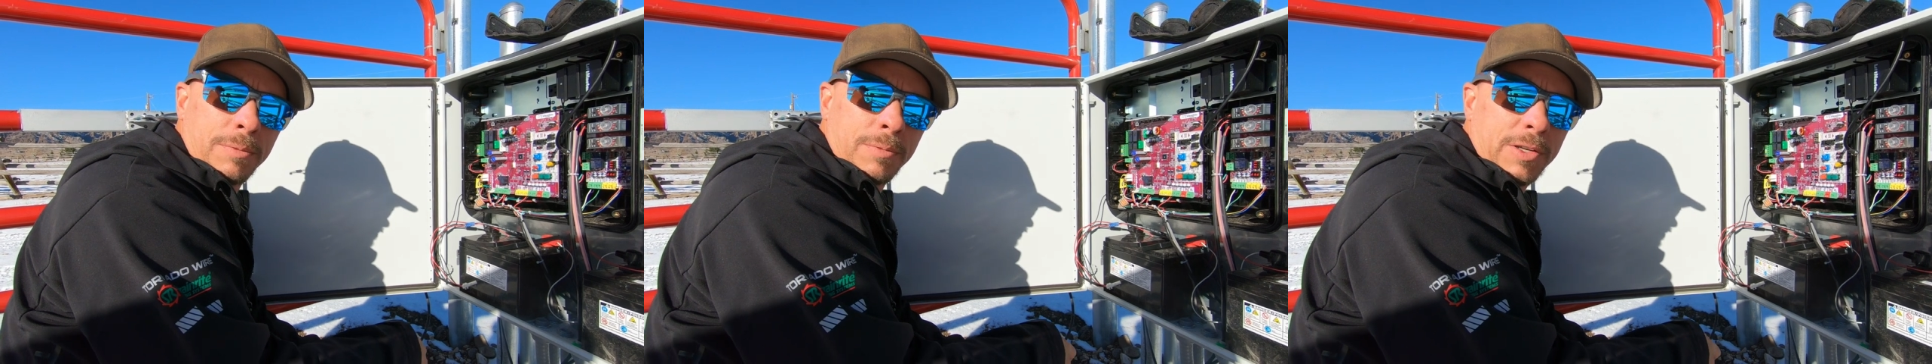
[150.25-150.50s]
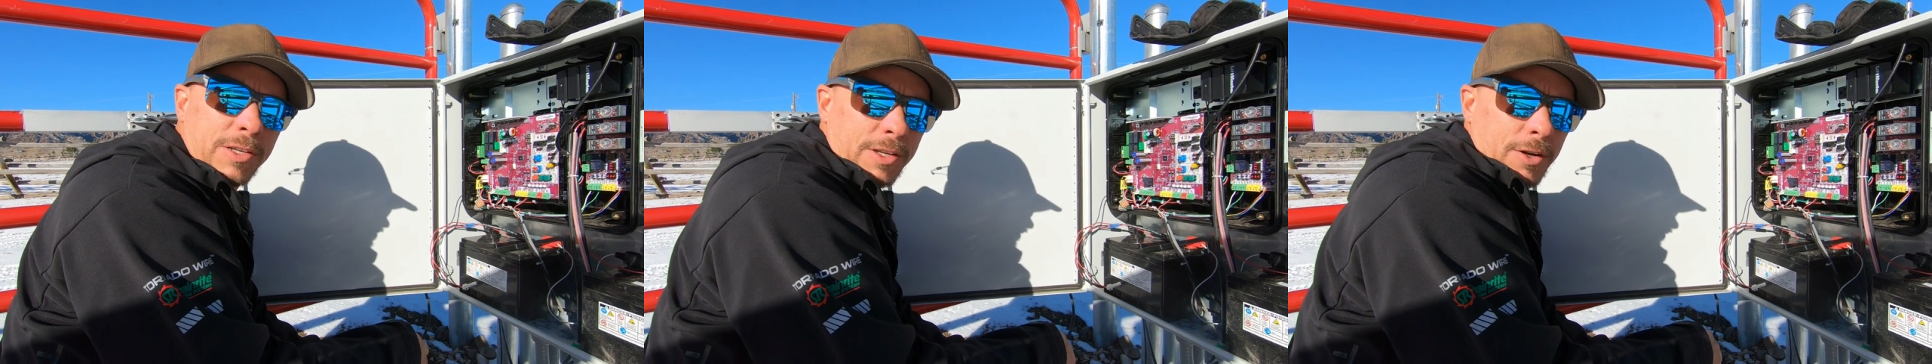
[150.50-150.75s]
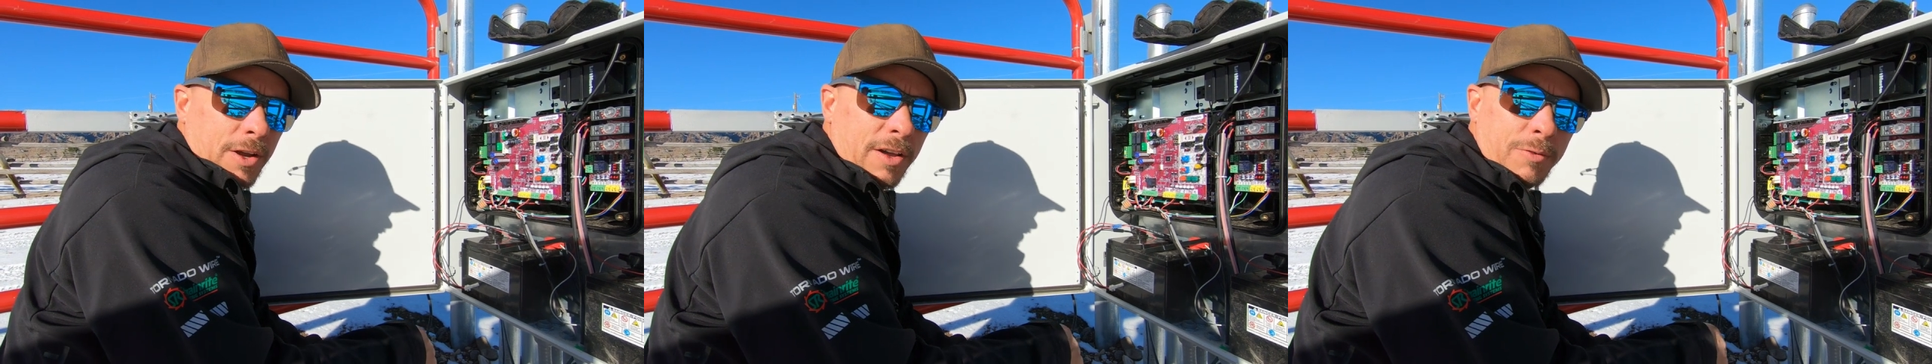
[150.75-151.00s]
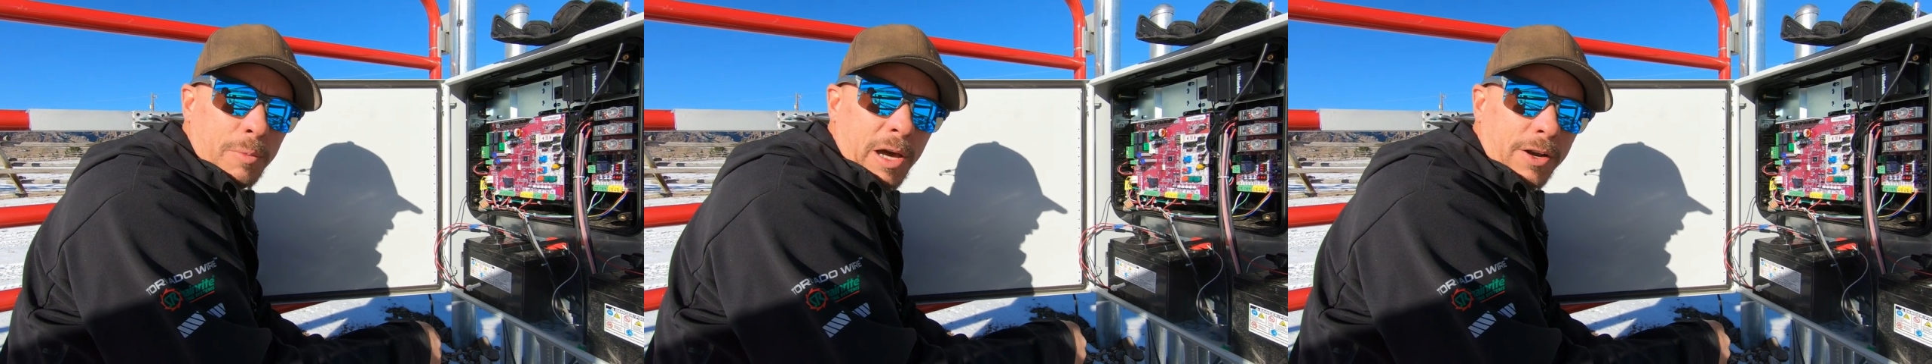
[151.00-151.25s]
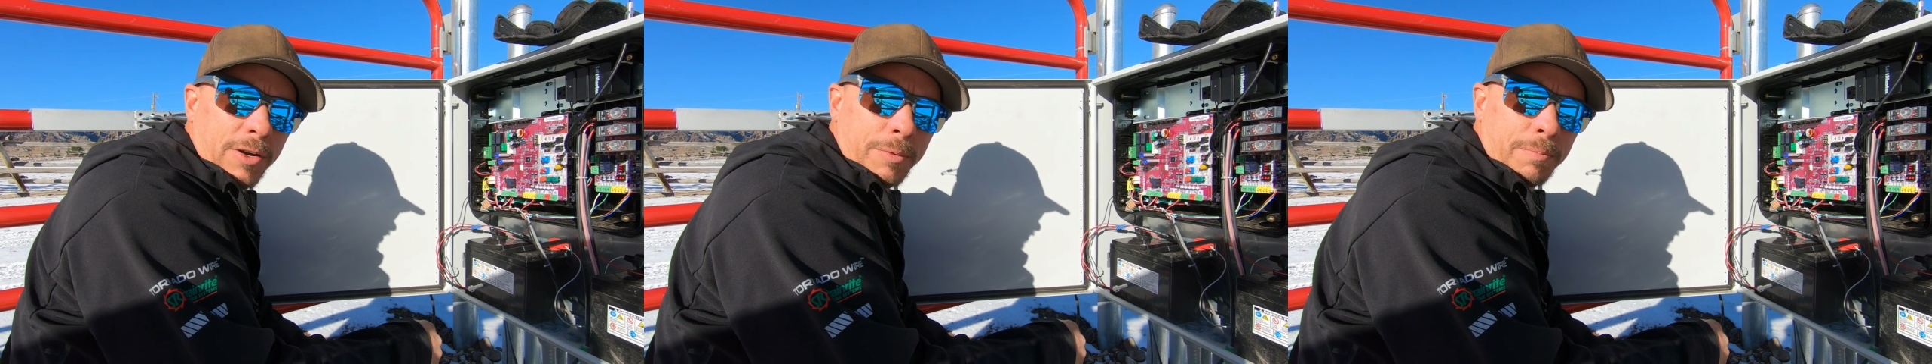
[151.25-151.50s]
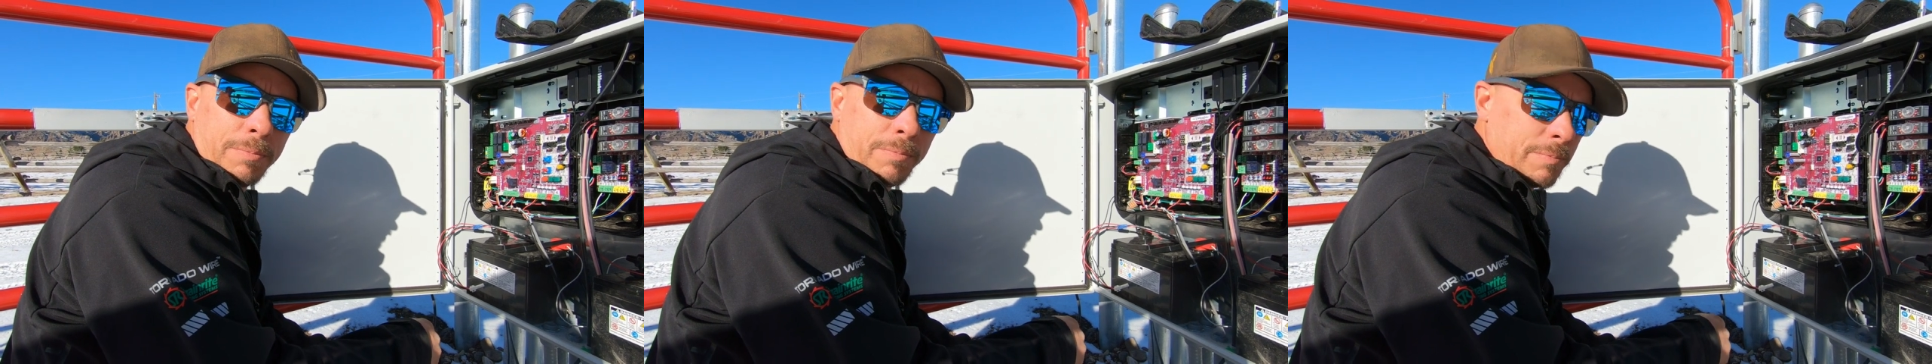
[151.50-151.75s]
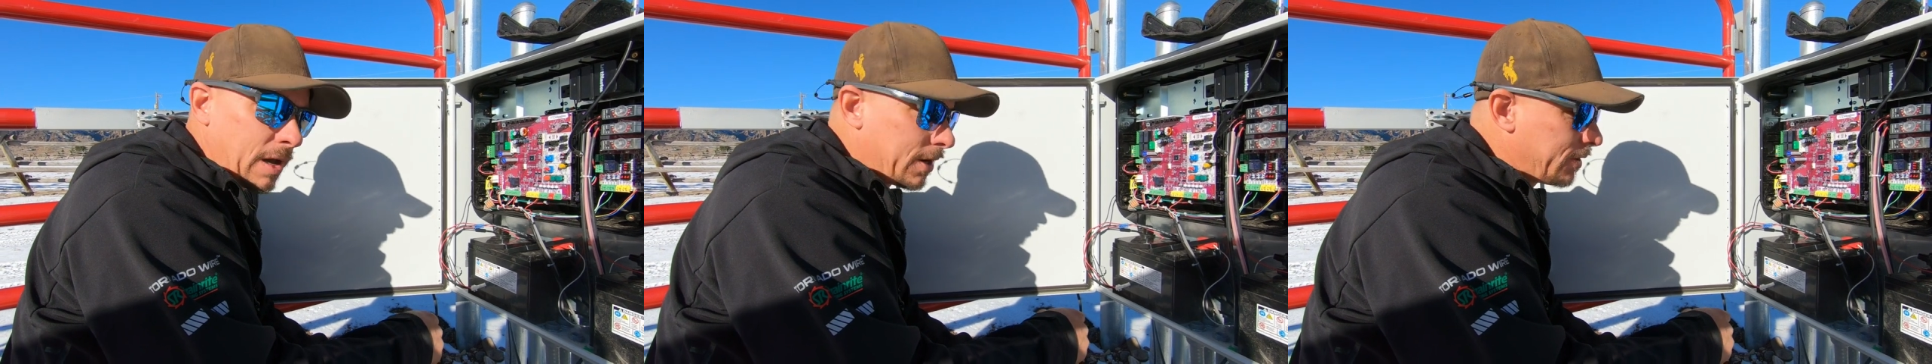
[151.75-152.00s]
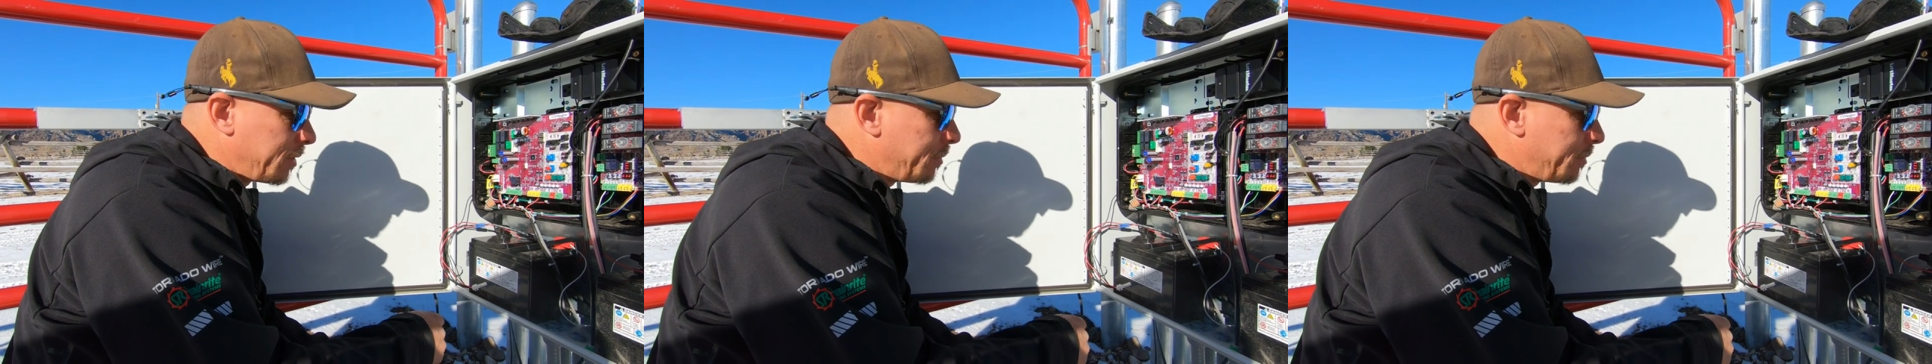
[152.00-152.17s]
because they don't have the battery battery